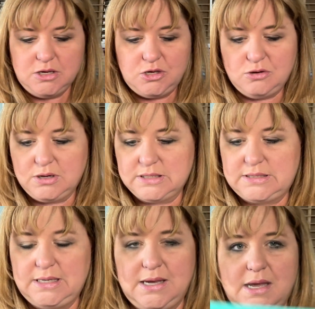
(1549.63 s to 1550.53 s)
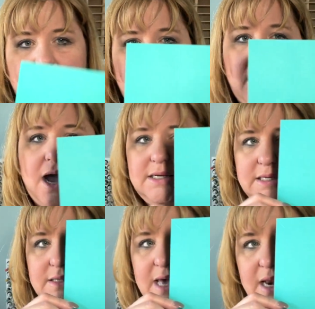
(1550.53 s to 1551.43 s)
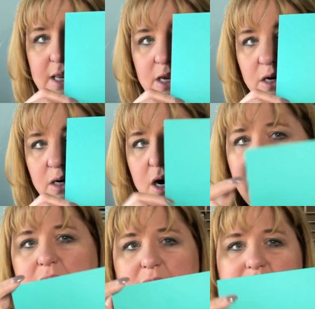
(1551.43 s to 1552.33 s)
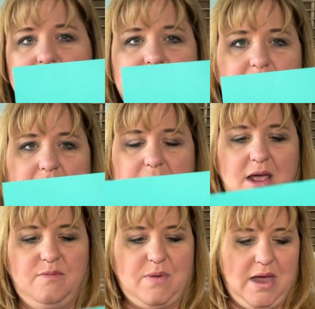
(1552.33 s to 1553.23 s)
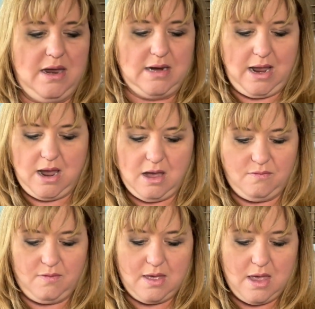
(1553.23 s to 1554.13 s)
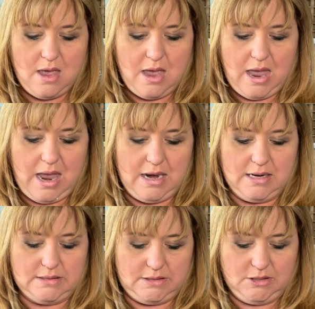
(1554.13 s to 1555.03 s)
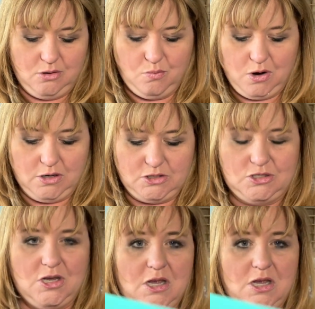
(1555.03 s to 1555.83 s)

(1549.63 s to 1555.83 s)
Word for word: you can see I did that here. I cut this to eight and a half by eight and a half and it still works